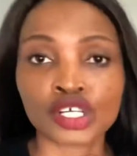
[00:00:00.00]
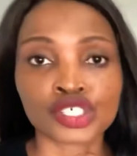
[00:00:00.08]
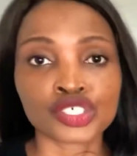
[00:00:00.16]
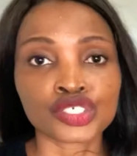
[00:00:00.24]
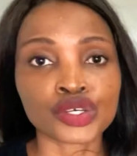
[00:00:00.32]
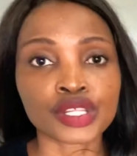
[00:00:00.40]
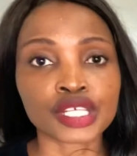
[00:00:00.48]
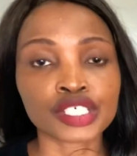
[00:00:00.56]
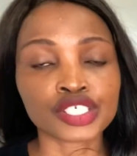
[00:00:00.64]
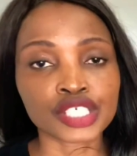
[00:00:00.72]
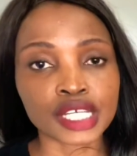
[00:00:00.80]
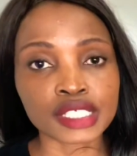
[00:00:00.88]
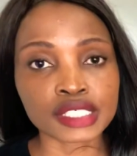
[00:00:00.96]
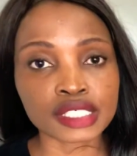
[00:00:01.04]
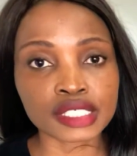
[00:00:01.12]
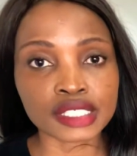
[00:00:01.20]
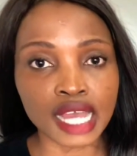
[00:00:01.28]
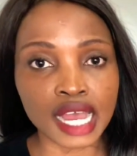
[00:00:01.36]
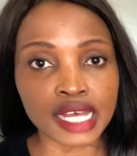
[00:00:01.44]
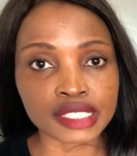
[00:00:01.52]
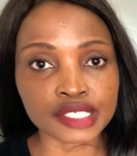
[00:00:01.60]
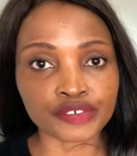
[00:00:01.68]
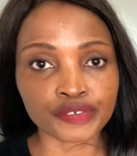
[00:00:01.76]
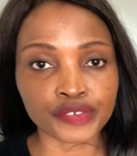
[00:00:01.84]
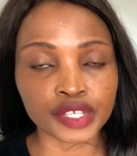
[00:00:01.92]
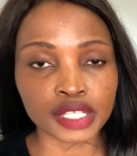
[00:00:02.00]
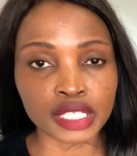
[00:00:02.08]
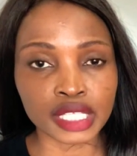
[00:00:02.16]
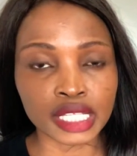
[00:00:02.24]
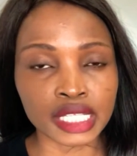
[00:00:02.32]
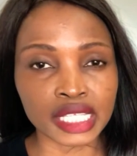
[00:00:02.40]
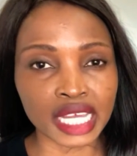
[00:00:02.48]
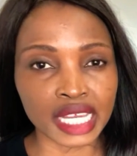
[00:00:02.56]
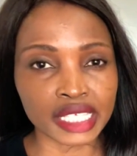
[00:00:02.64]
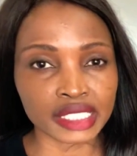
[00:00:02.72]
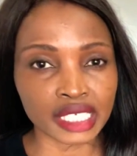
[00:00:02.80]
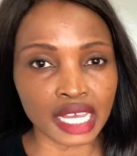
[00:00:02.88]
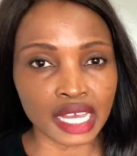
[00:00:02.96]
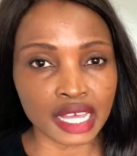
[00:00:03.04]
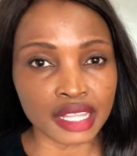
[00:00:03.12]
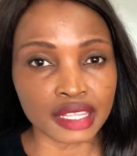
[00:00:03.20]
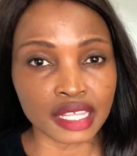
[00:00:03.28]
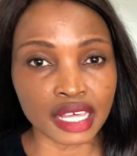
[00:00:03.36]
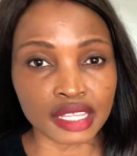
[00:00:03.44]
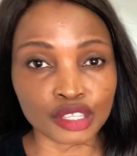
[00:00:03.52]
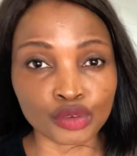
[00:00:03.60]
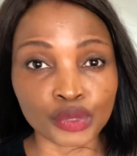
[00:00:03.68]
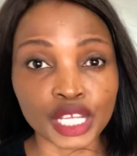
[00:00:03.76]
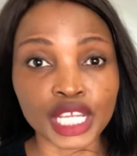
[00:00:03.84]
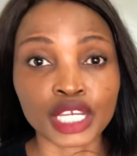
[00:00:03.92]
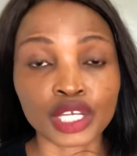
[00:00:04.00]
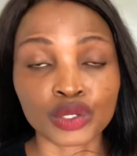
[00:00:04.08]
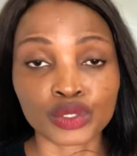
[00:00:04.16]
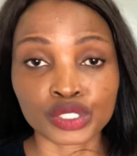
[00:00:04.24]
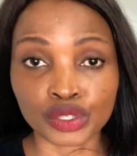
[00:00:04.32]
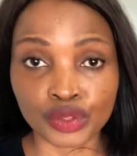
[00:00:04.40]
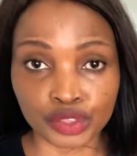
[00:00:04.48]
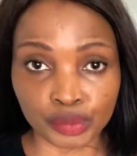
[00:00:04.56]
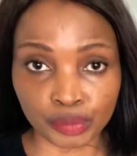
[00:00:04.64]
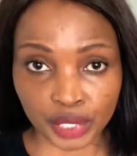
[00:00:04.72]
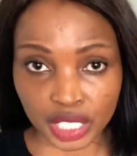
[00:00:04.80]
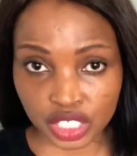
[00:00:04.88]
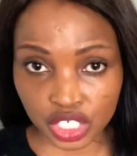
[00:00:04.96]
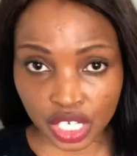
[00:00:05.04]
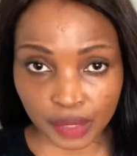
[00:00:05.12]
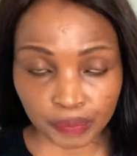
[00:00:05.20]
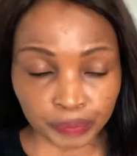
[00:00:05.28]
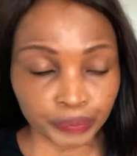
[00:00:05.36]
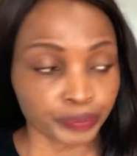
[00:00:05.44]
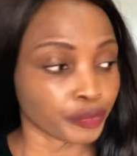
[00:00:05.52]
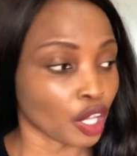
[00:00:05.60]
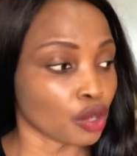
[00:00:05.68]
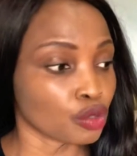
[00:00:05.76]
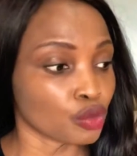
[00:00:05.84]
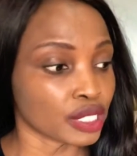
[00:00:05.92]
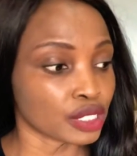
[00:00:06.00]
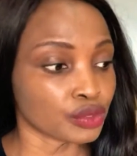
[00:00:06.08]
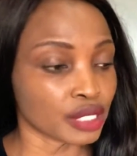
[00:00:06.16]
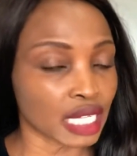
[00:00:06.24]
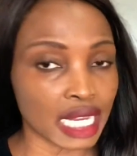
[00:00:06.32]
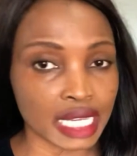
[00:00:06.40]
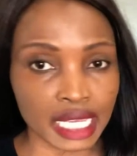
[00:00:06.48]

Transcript: So the jersey does feel lighter than the way it looks on the picture. I don't want to lie.